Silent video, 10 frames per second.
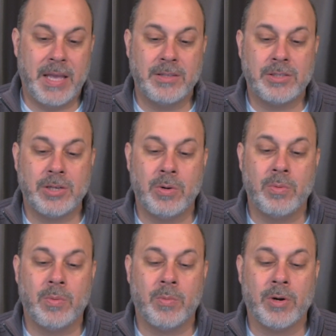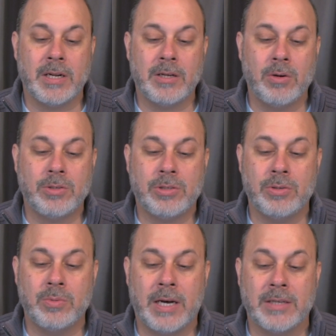And so we're going to go
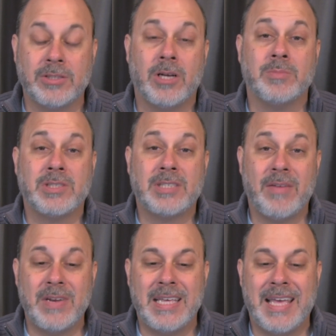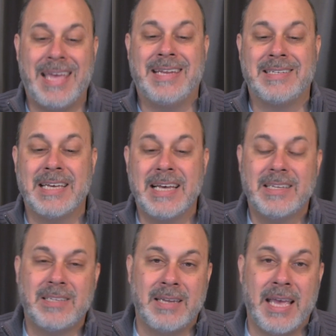to uh, Psalm 78
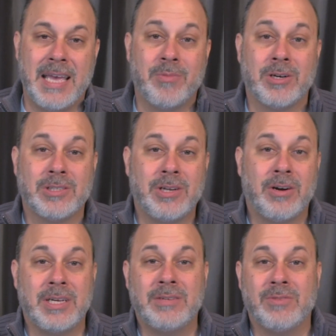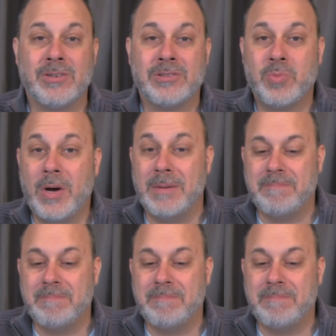today, and we're going to start in verse 1.